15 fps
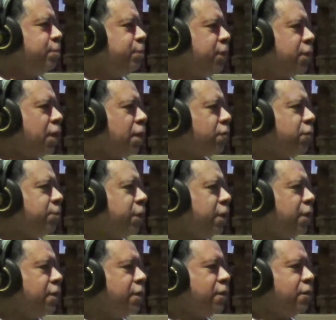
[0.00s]
being
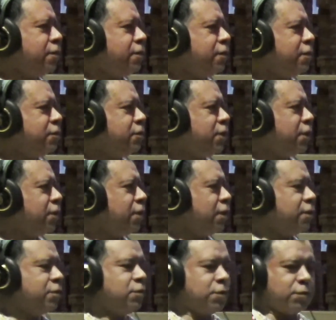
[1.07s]
Aquaman, and
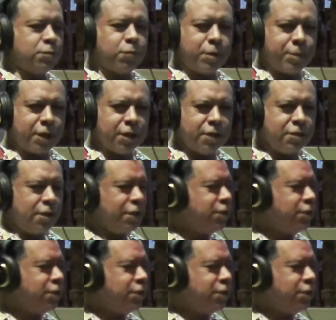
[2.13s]
I took swimming lessons.